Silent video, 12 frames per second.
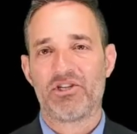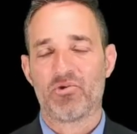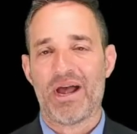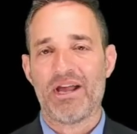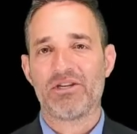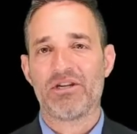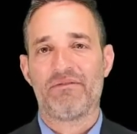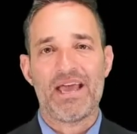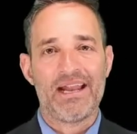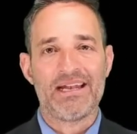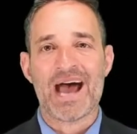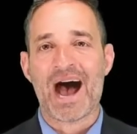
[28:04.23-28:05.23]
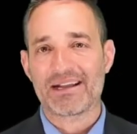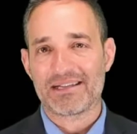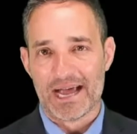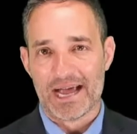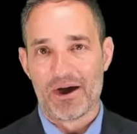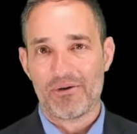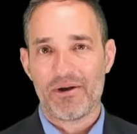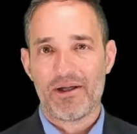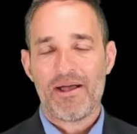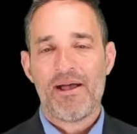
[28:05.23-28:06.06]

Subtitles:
situation of getting knocked down,